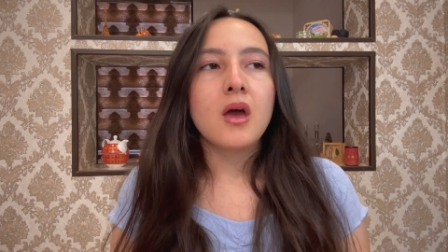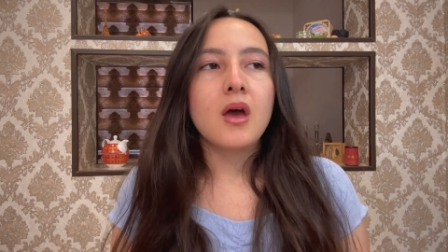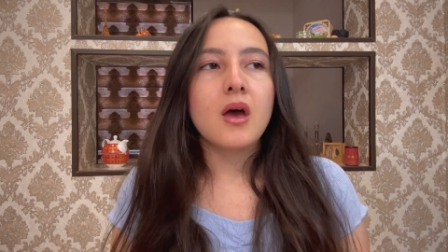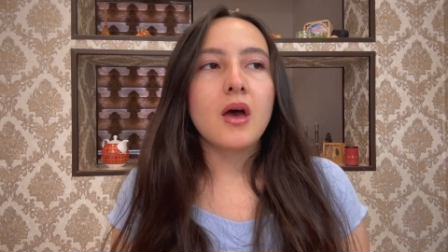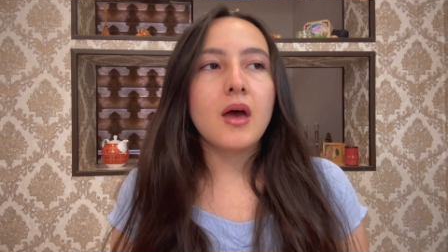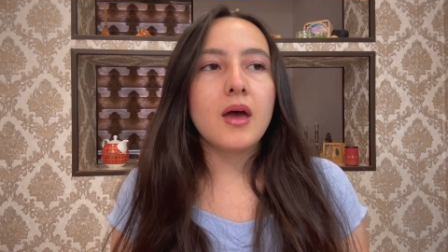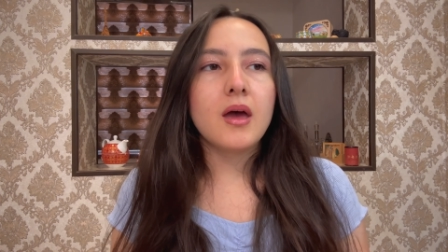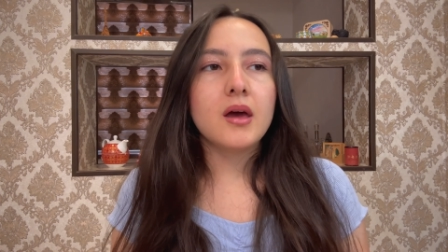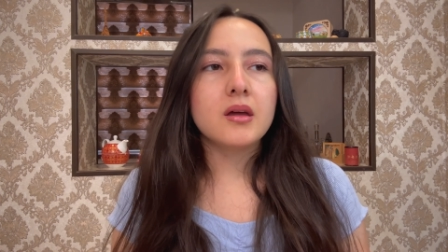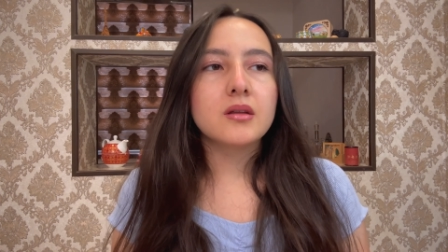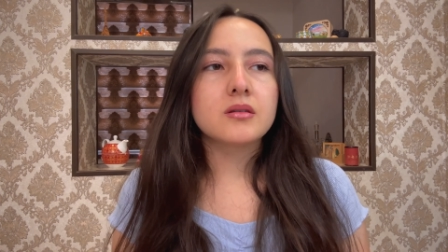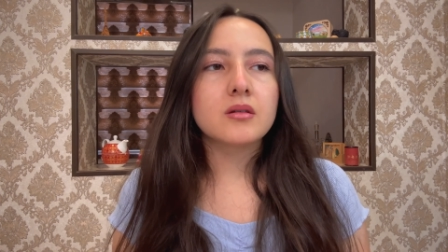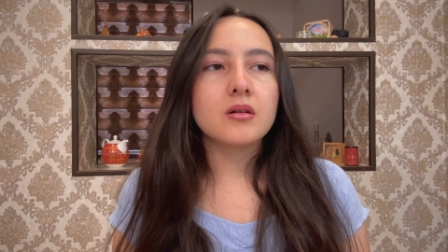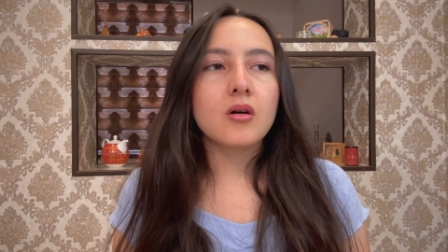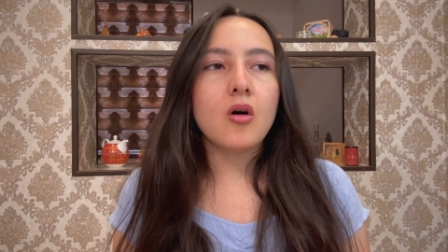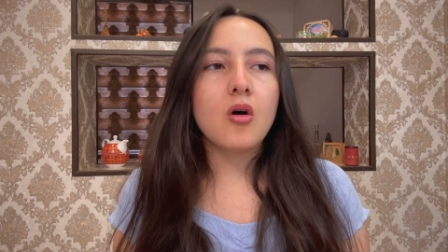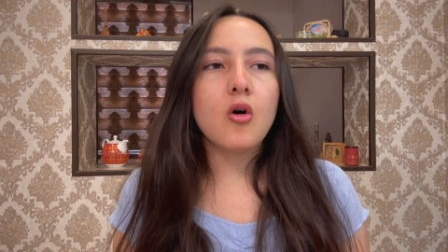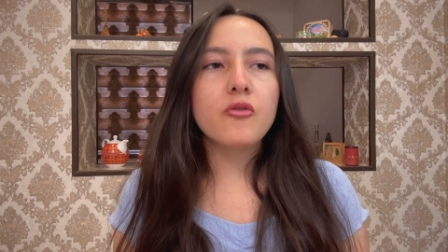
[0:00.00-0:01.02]
And
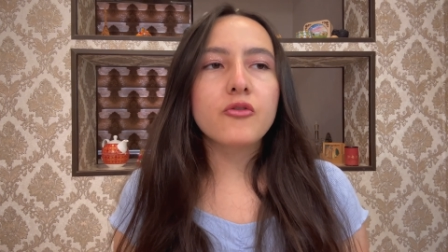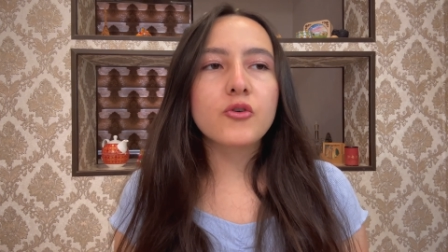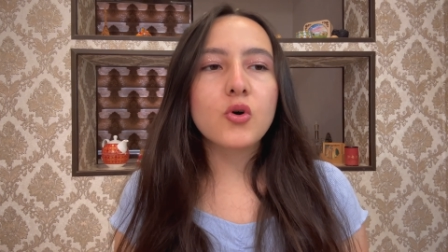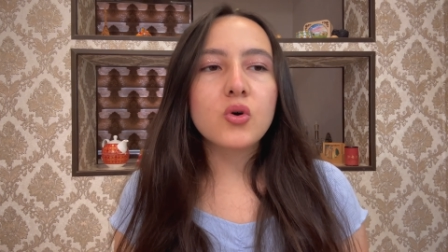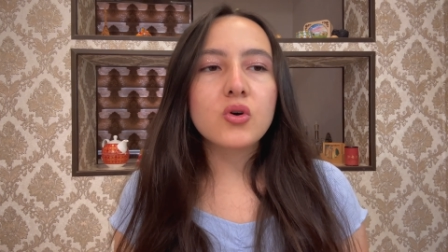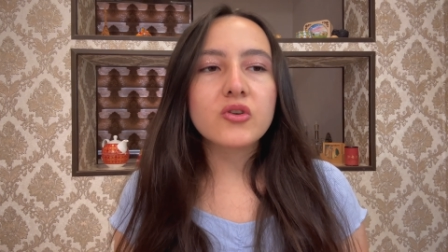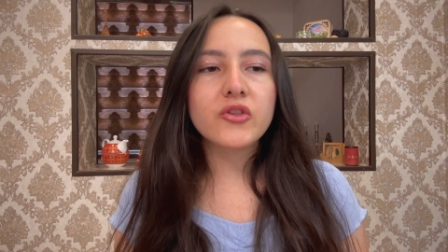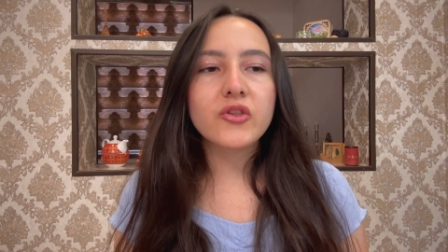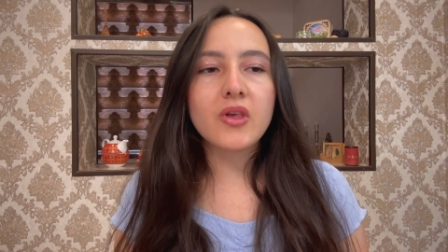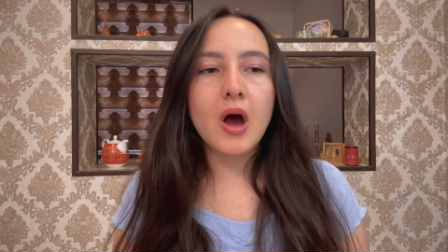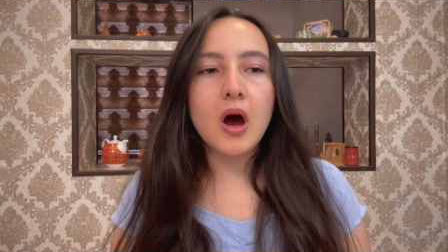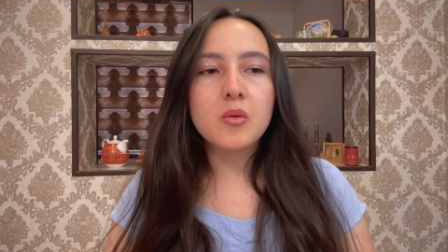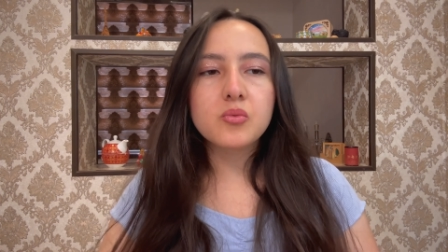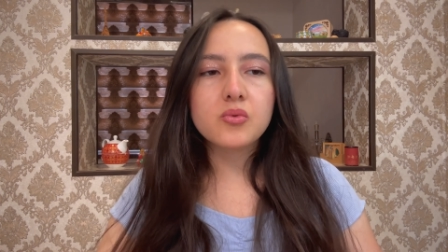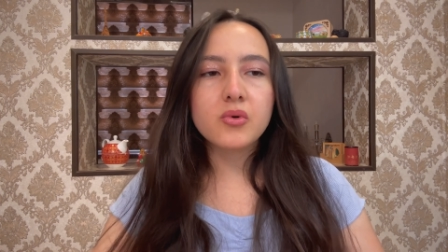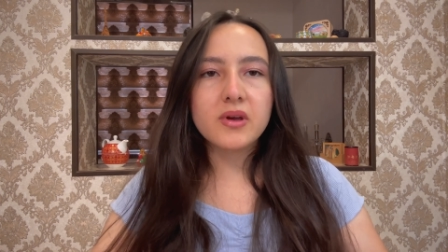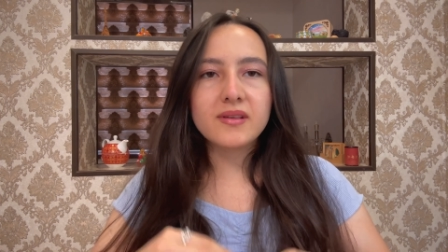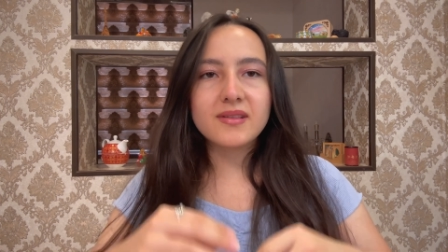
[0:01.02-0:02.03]
of course,
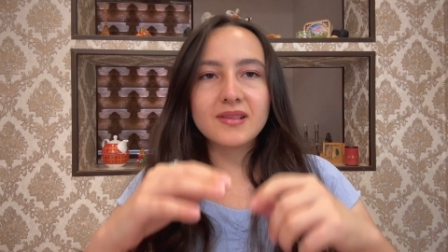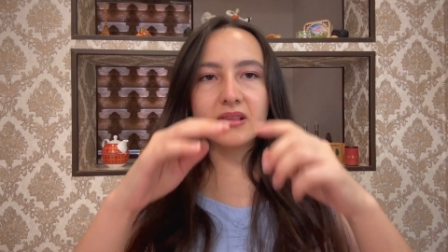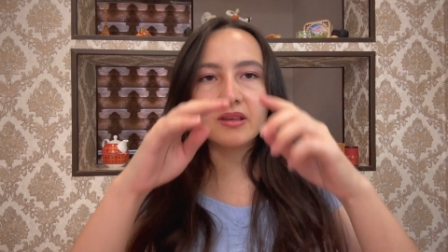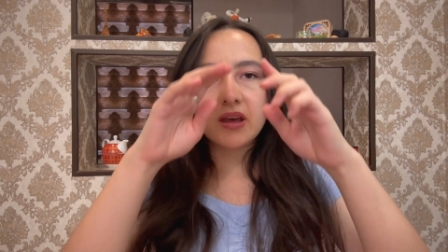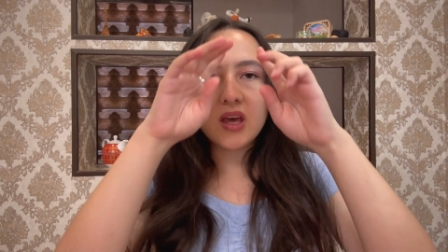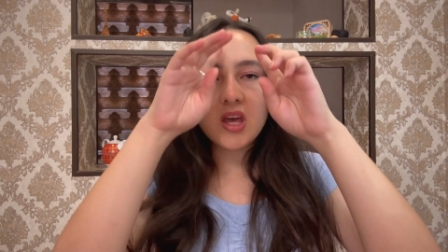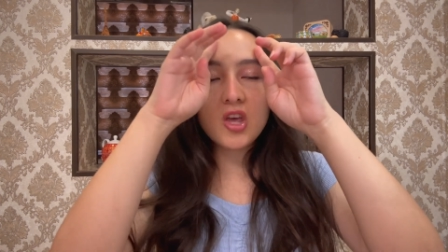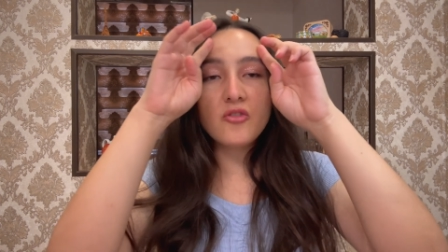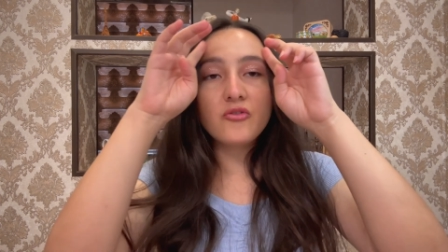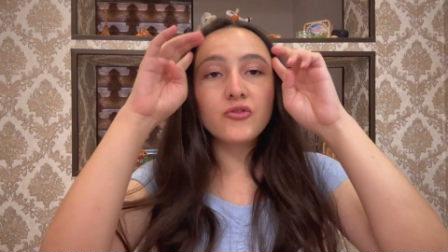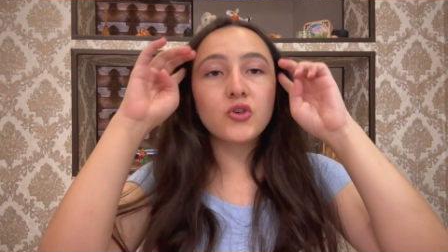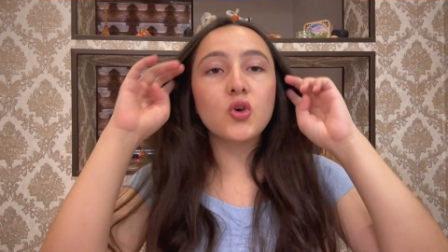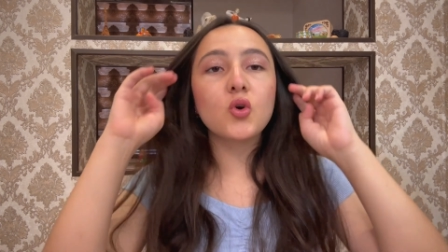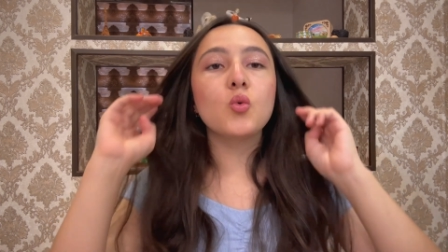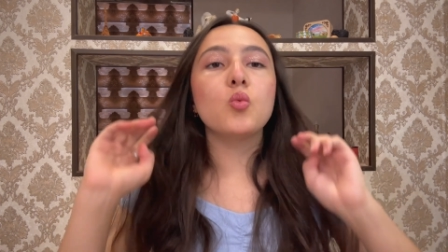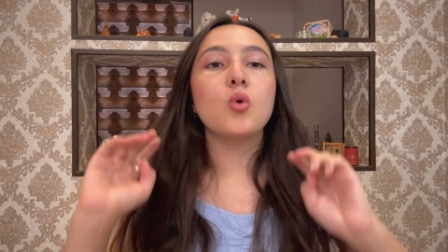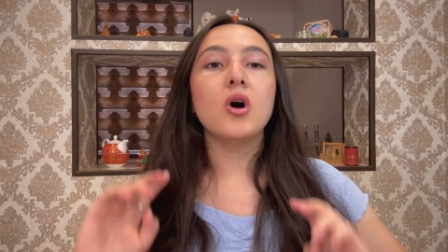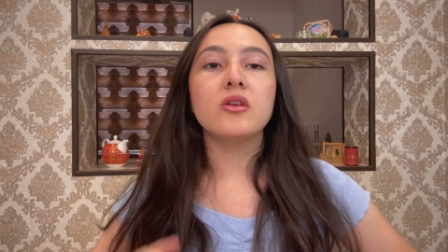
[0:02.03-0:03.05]
obviously, if
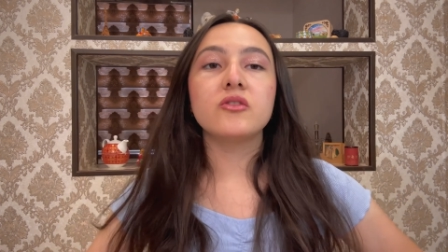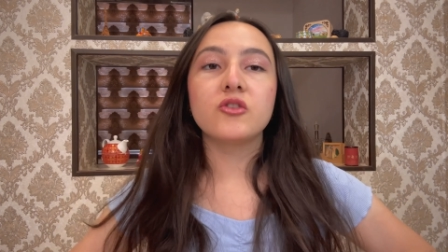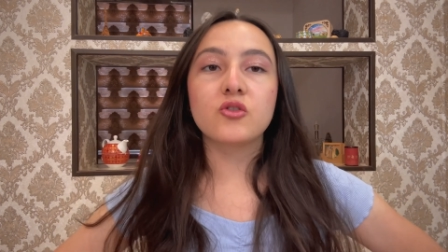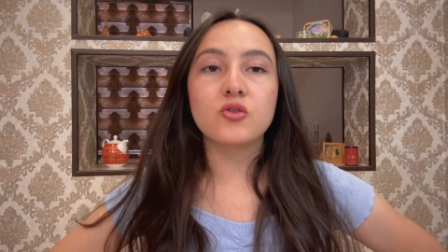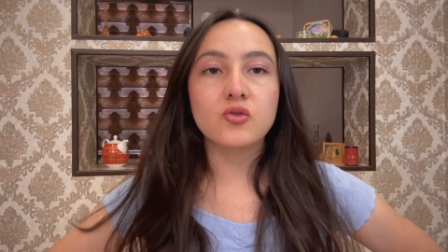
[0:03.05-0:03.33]
you want to